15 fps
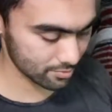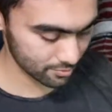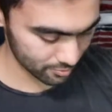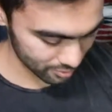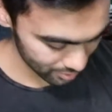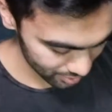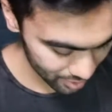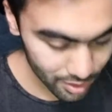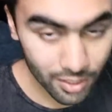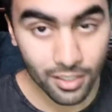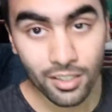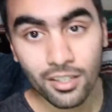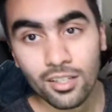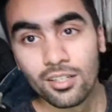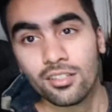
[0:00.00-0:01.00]

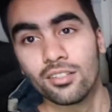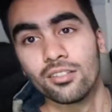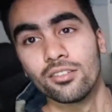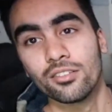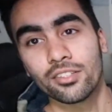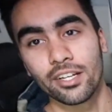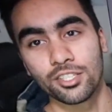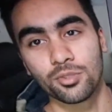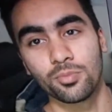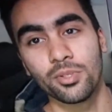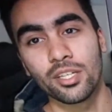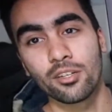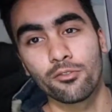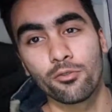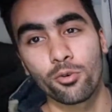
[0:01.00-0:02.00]
You got your
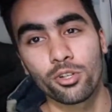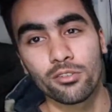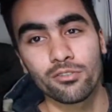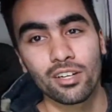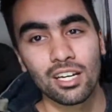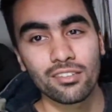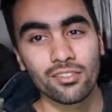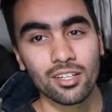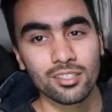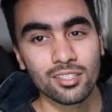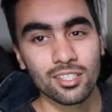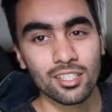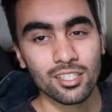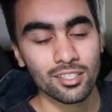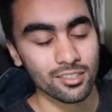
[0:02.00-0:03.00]
big 45 right
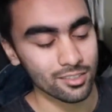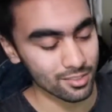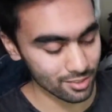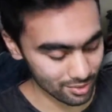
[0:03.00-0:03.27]
there.